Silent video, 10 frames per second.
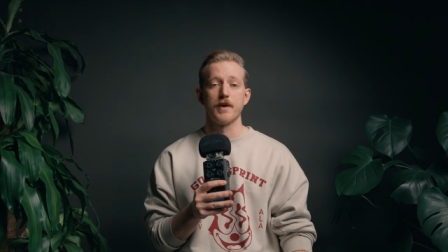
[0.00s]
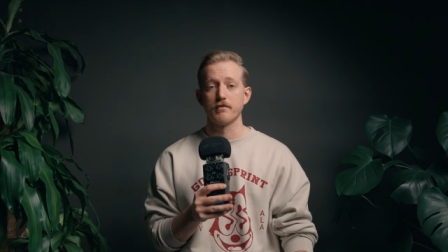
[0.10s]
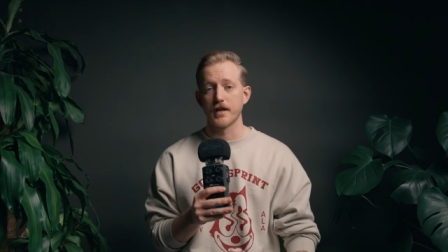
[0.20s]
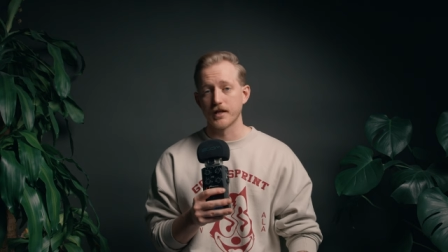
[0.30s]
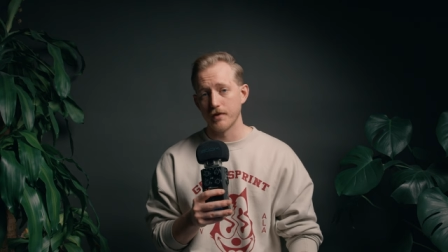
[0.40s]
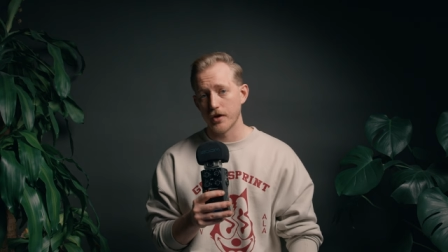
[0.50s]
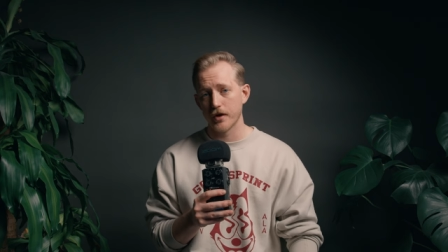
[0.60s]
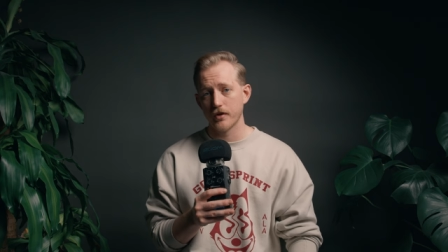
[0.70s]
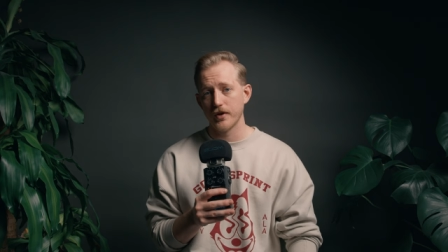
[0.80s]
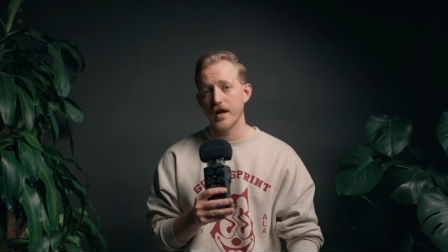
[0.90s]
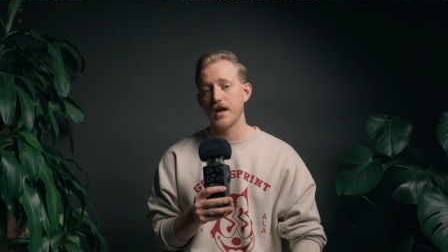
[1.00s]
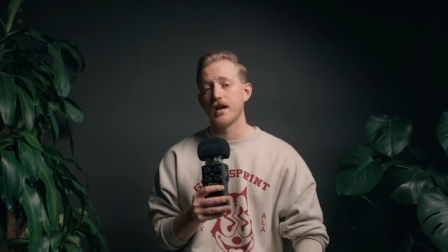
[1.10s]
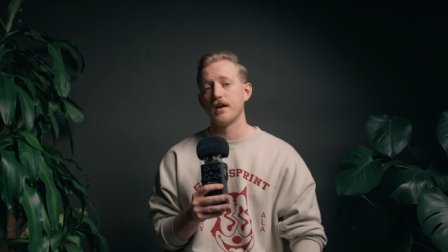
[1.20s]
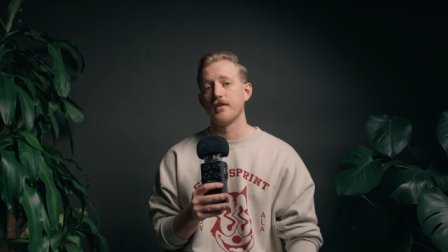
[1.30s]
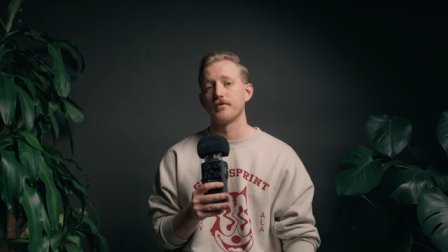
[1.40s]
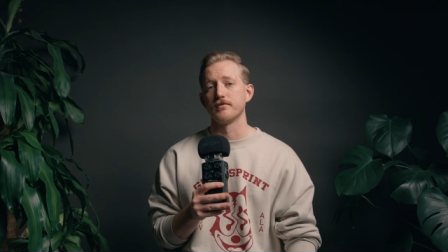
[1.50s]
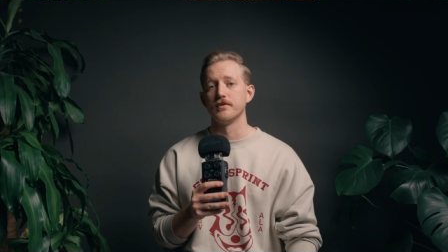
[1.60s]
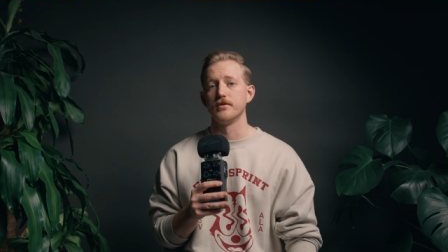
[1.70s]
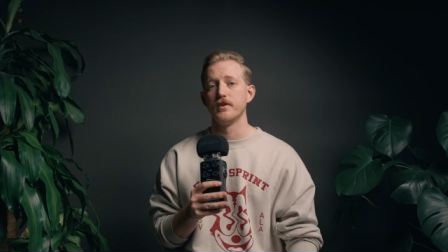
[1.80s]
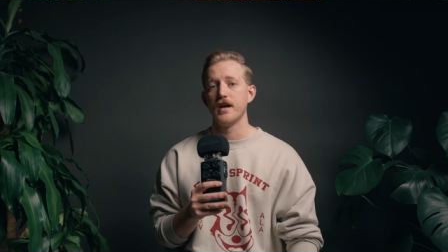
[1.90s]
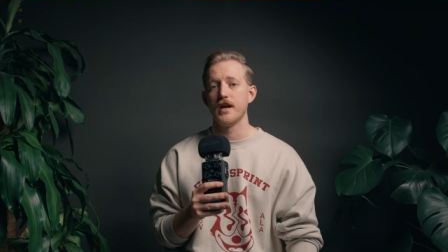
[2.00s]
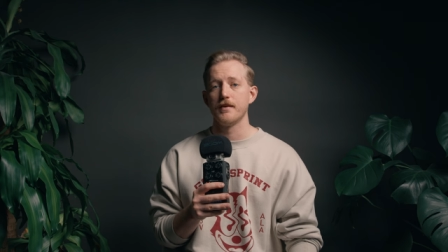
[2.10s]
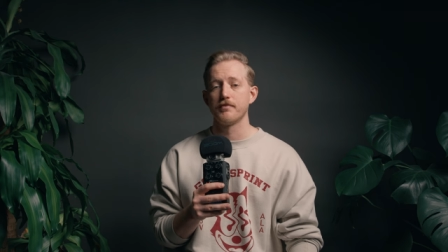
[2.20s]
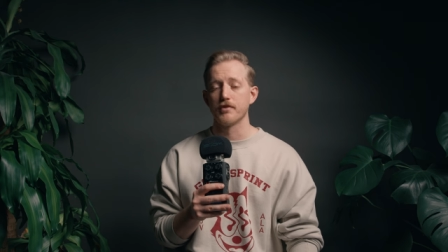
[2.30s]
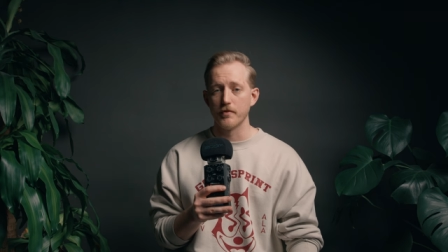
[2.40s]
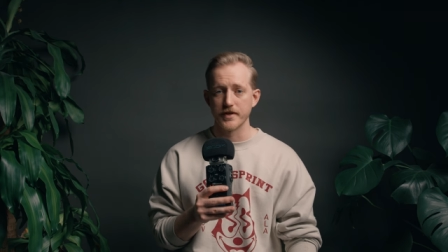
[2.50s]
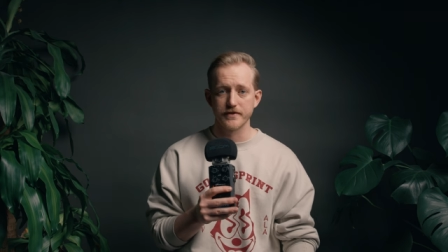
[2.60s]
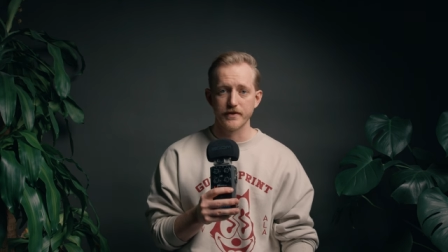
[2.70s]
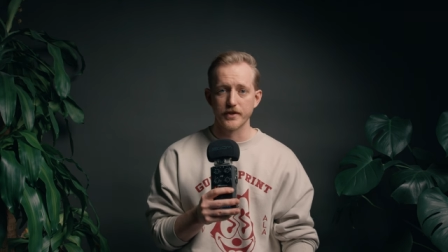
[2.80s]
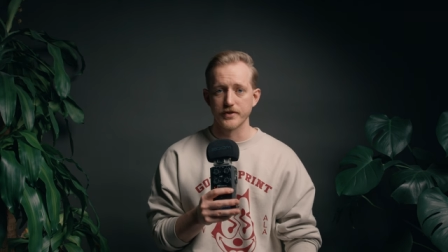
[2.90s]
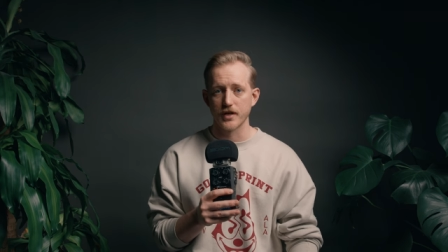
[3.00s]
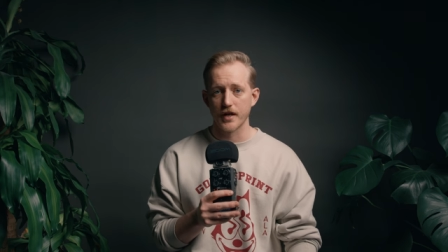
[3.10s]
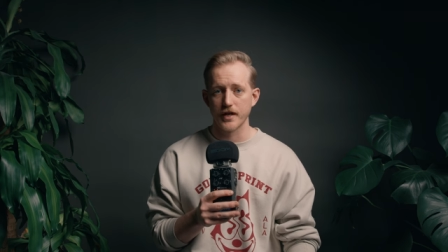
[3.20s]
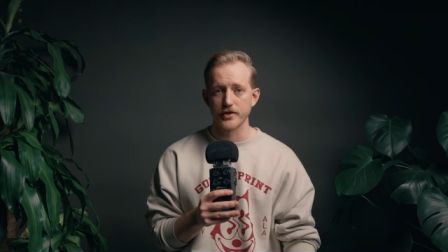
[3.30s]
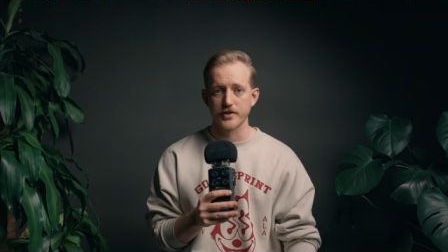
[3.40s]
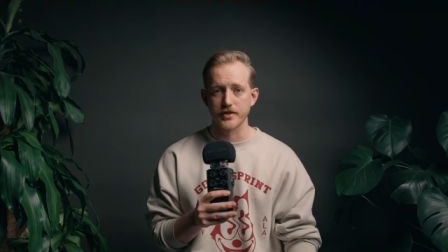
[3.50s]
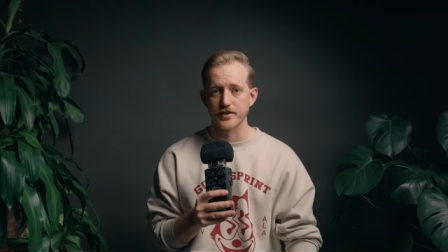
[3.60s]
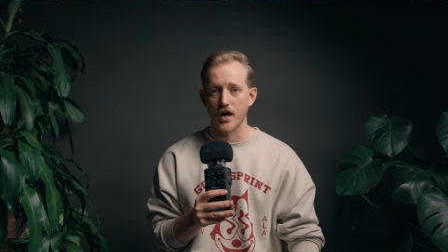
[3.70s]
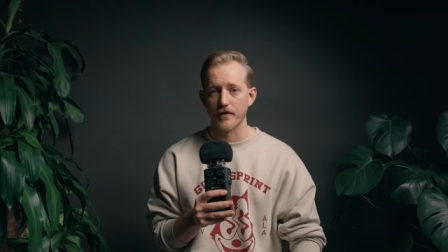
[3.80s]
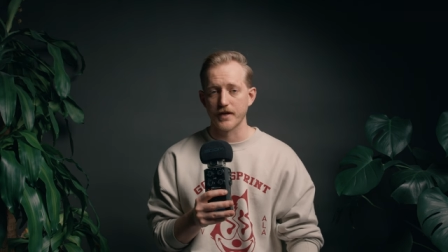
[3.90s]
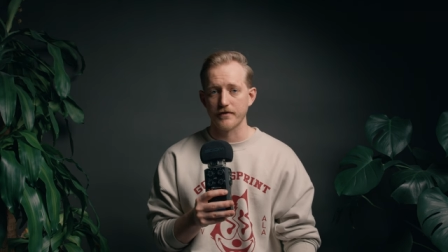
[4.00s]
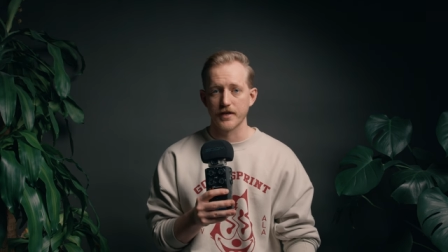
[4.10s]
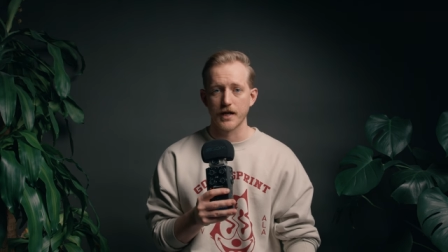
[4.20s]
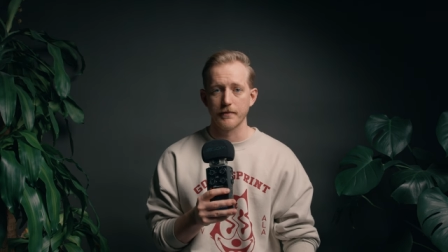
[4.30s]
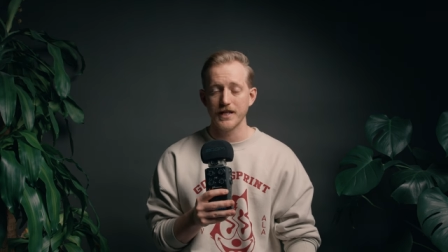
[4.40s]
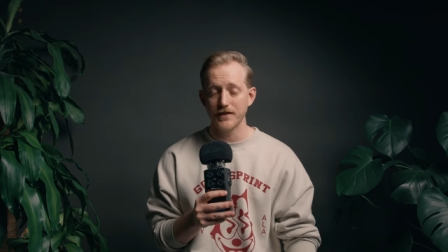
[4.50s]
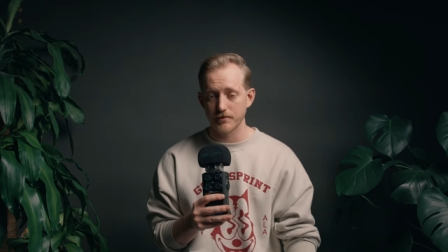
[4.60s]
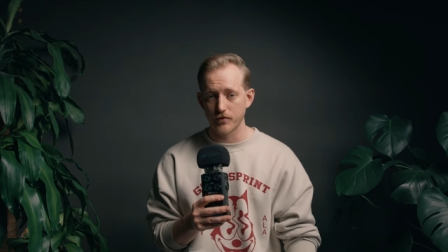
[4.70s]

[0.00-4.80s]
my red Komodo and threw a Pro Mist filter on it just to soften everything up even